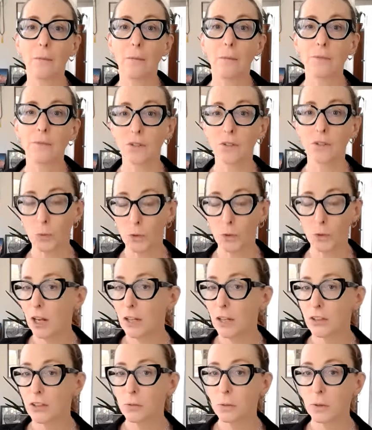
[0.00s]
since we're
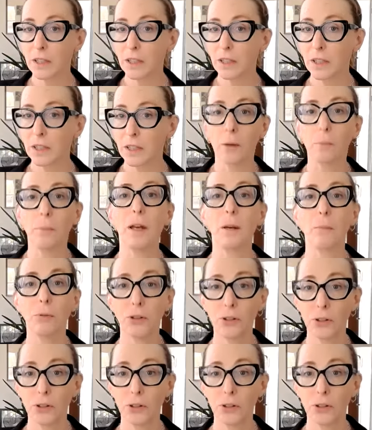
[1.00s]
not doing a paper,